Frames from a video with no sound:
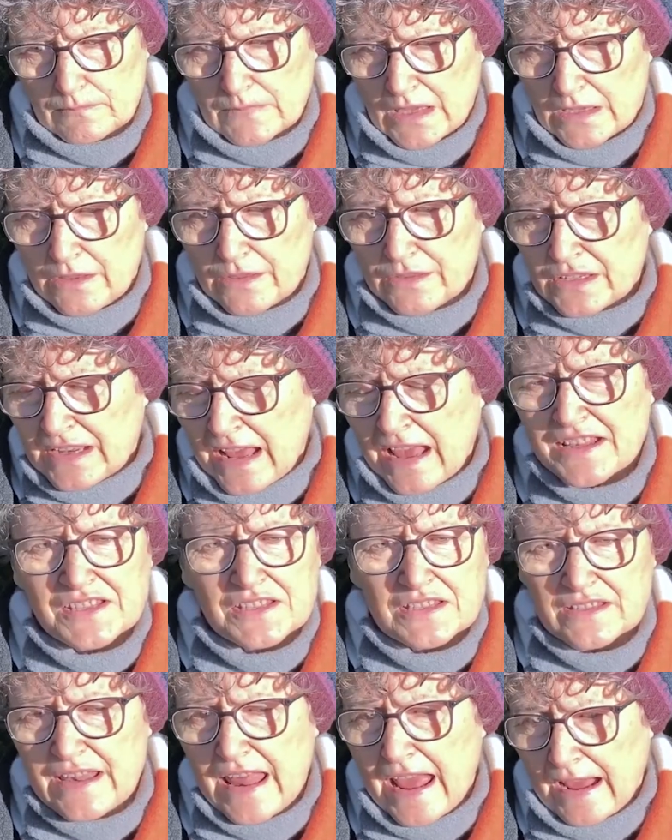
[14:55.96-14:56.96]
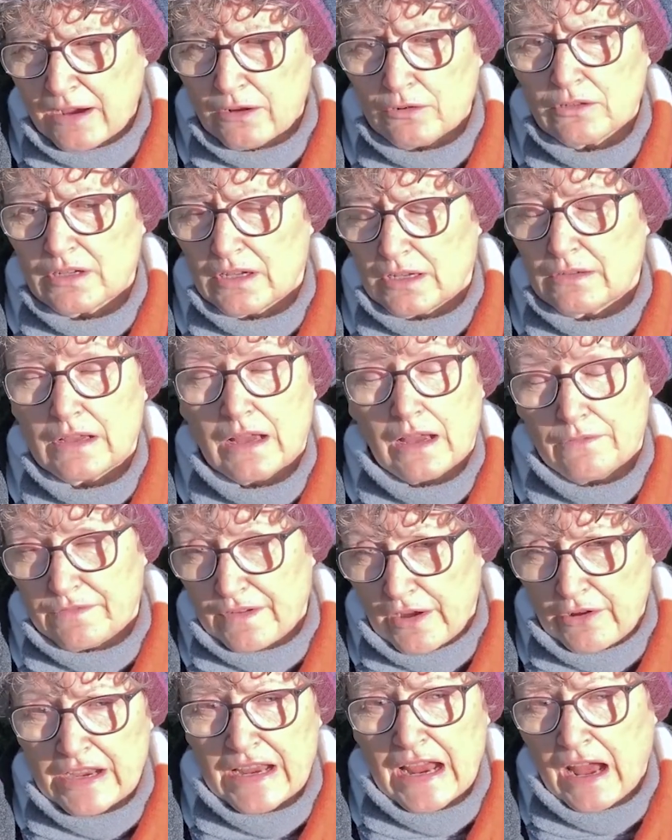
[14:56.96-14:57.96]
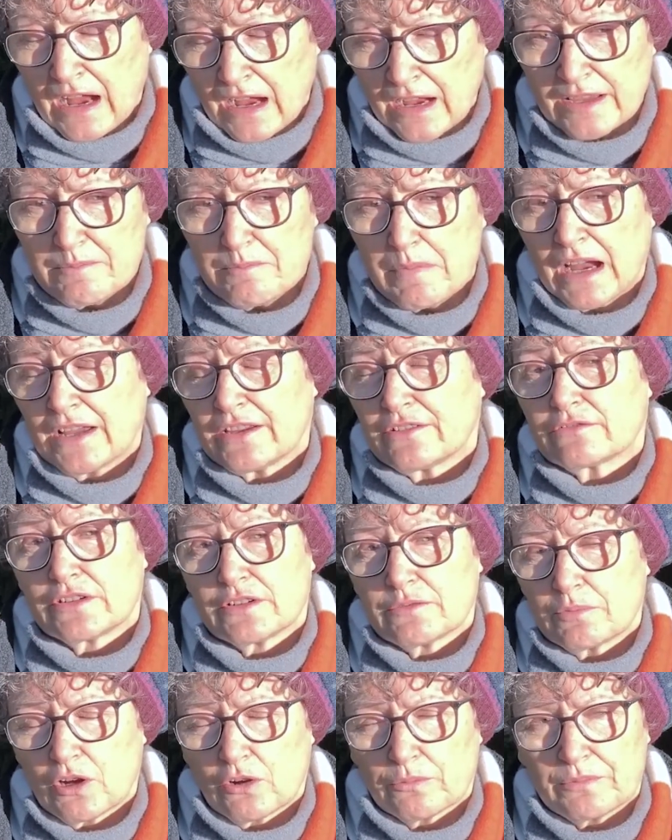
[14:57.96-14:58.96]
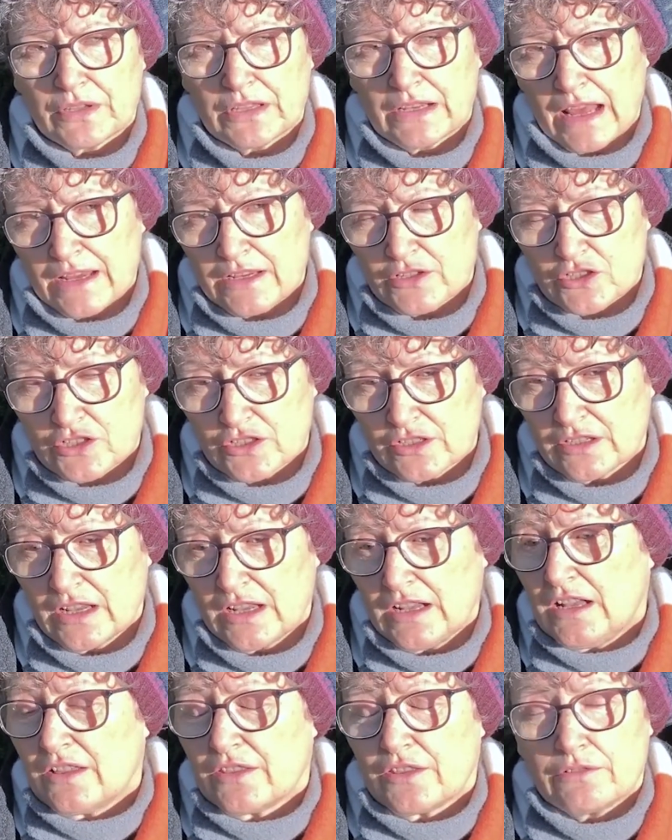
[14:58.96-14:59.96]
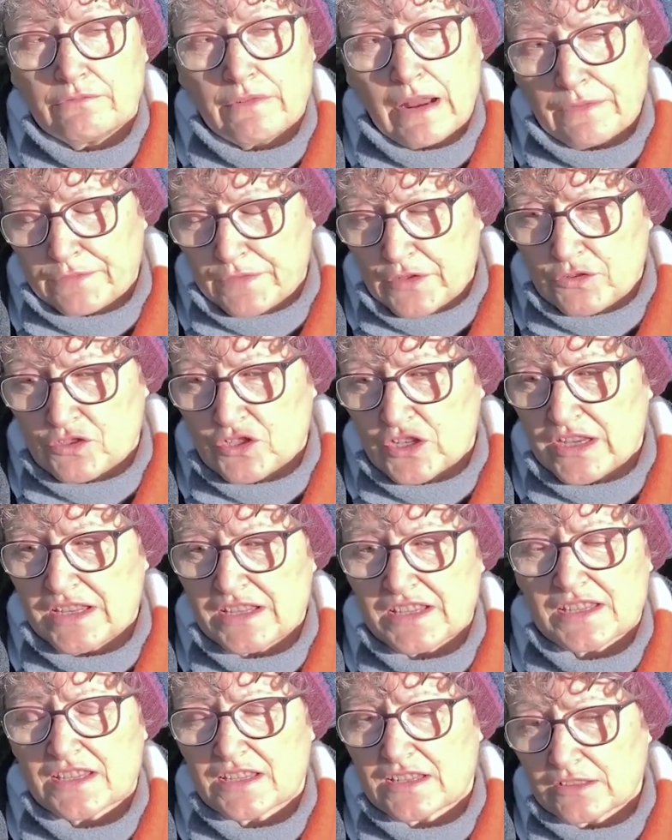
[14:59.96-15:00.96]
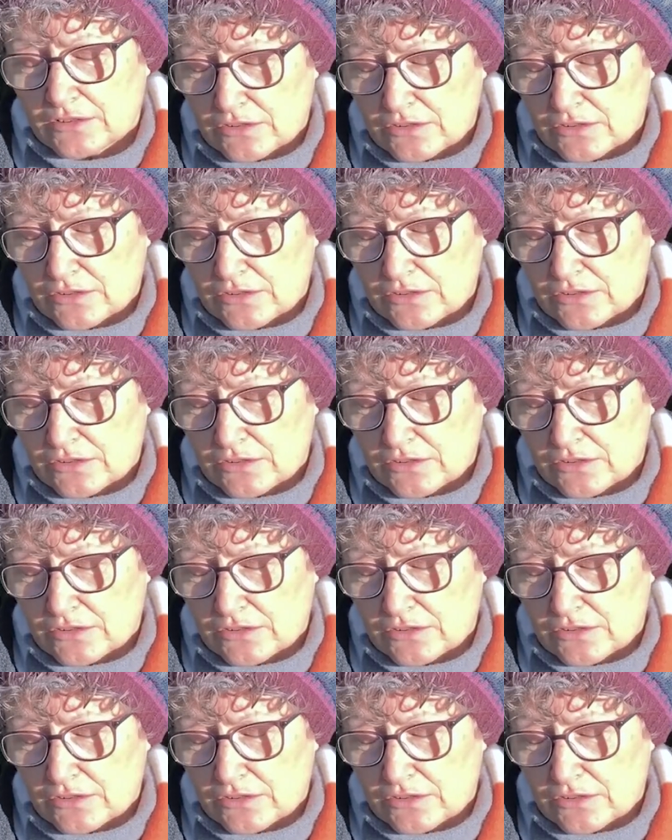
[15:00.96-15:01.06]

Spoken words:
that has now a very high migrant population that refugees still